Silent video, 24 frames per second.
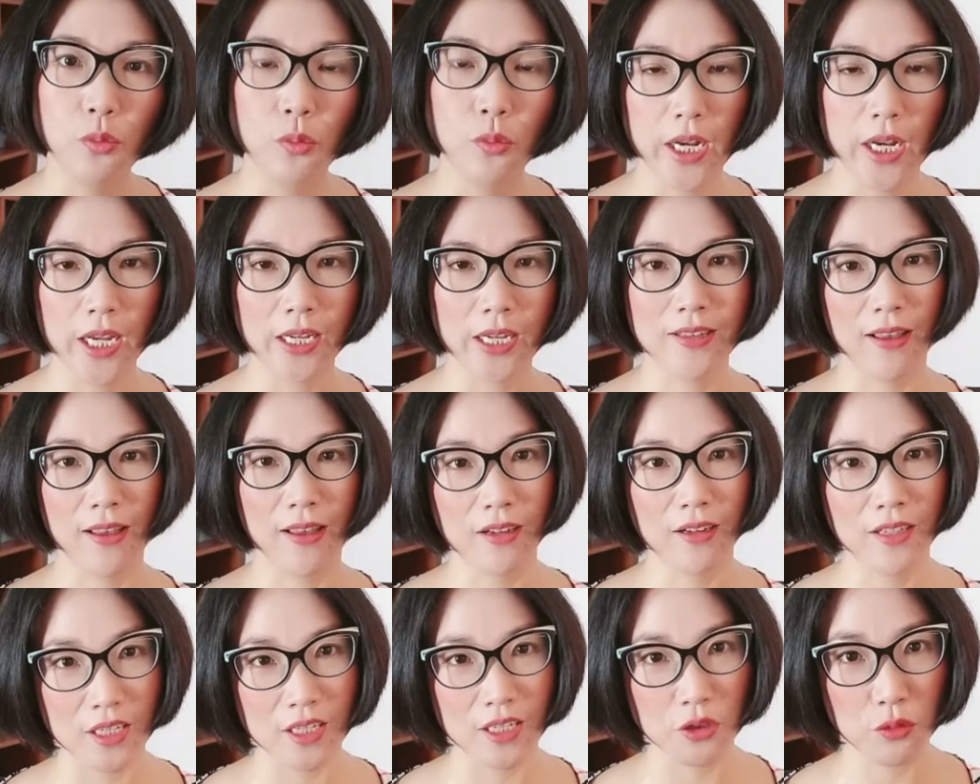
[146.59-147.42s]
What
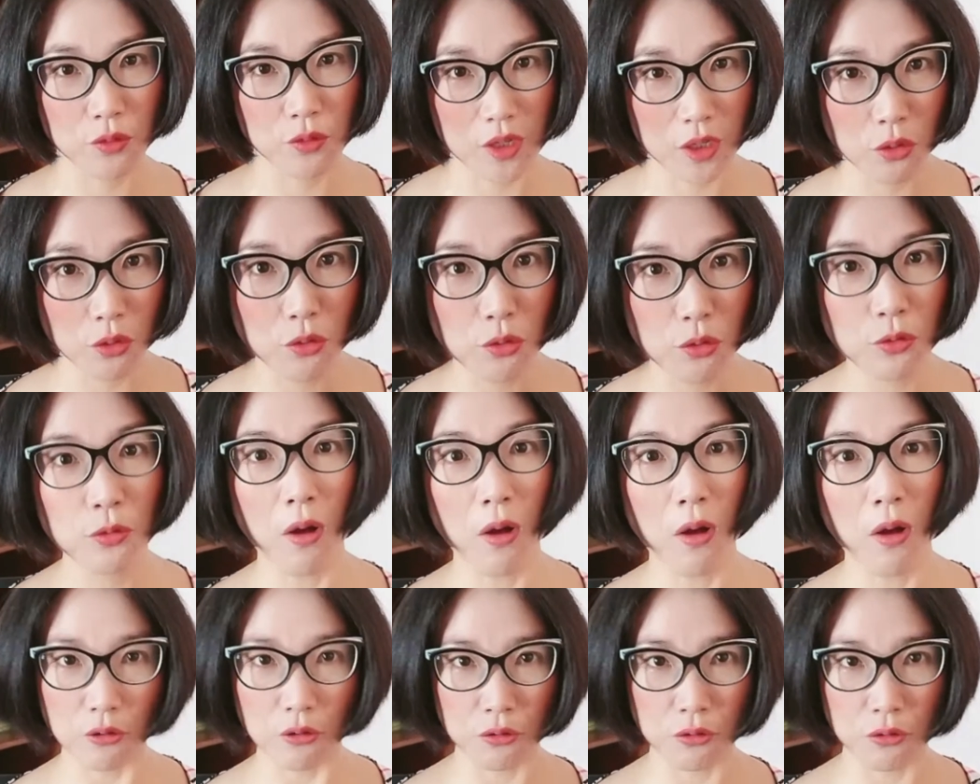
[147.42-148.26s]
exactly do they
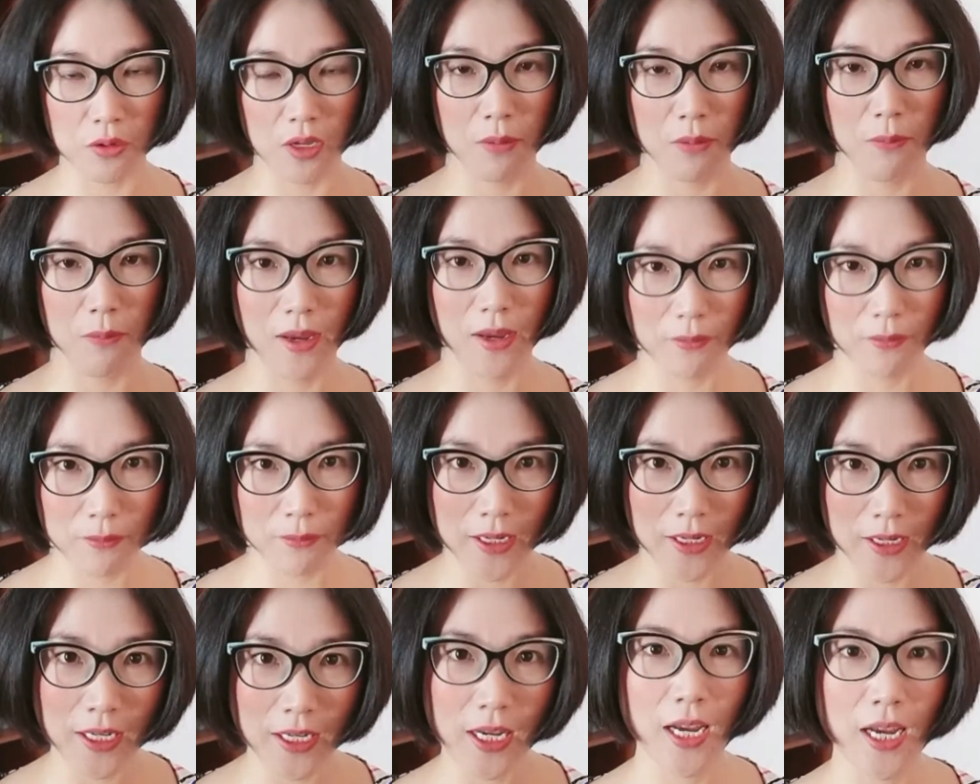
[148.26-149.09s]
do? How do they make
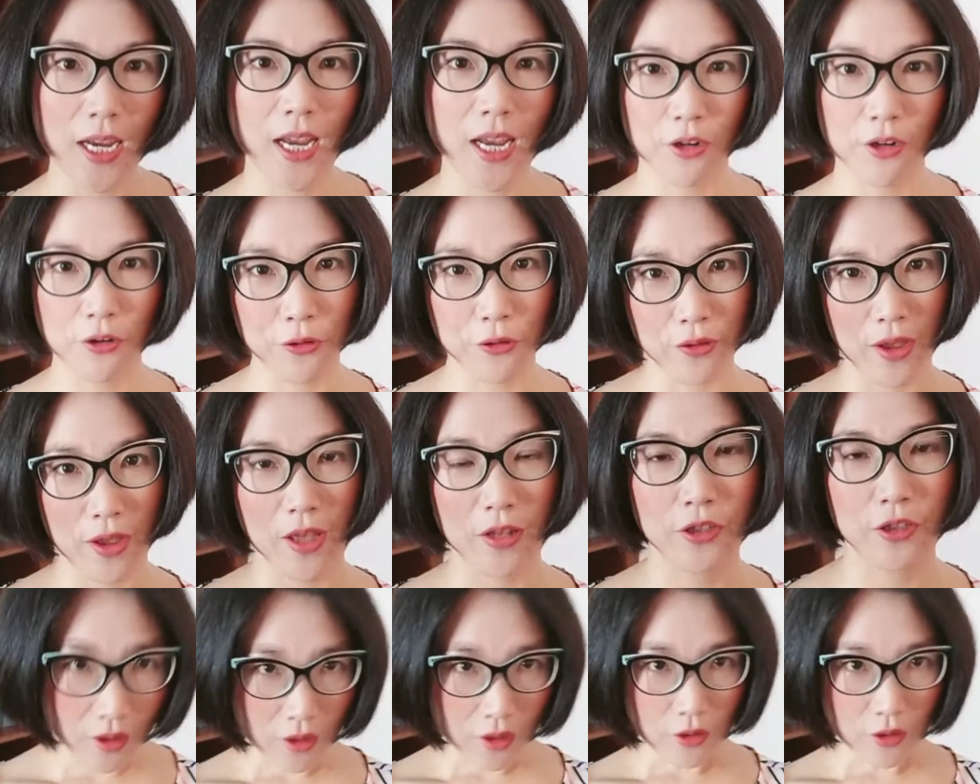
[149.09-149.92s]
money and all that?